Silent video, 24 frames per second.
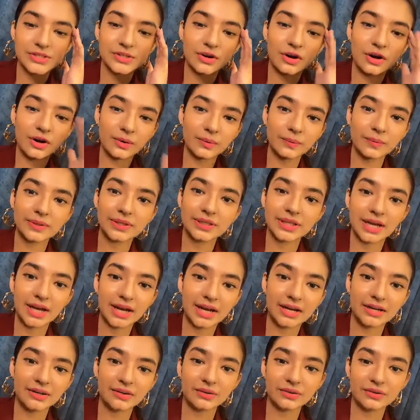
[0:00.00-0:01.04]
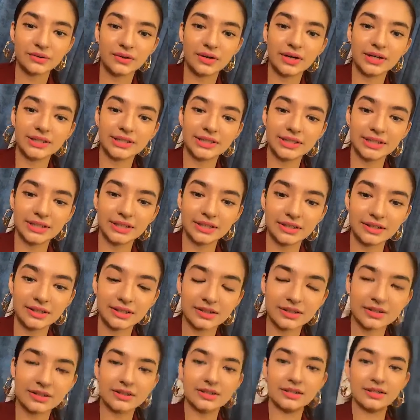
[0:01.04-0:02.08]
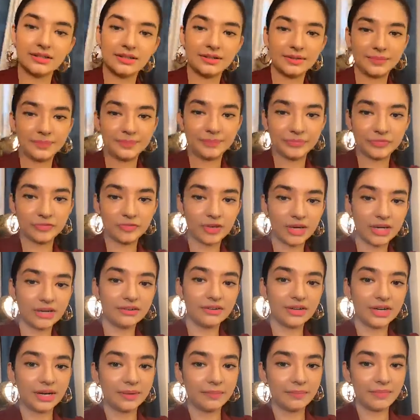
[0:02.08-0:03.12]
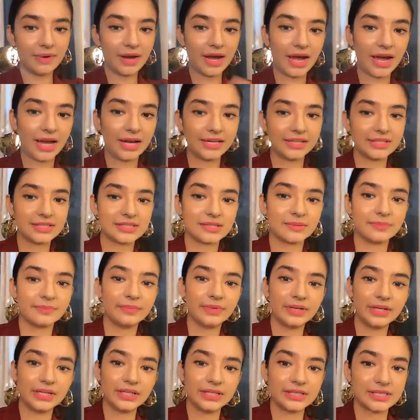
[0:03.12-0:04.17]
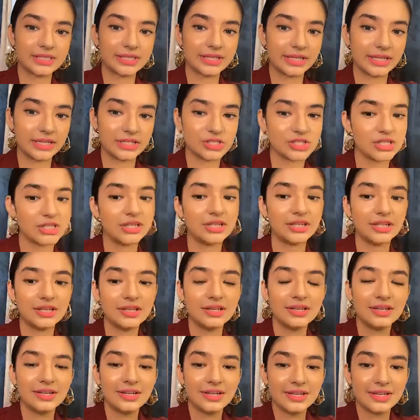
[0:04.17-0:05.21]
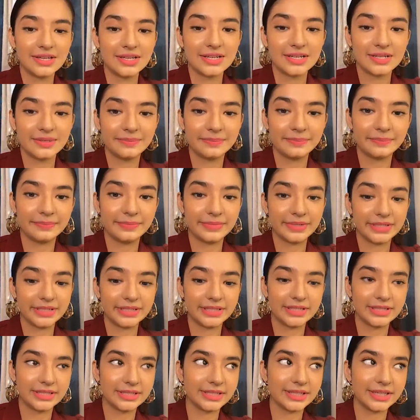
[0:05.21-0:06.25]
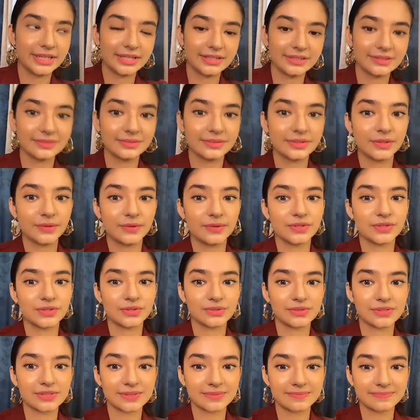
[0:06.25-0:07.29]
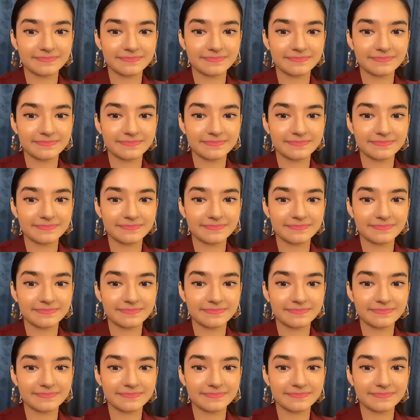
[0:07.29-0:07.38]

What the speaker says: wrong with... I don't know. I think whenever I'm adding somebody, it's glitching. But yeah, no issues.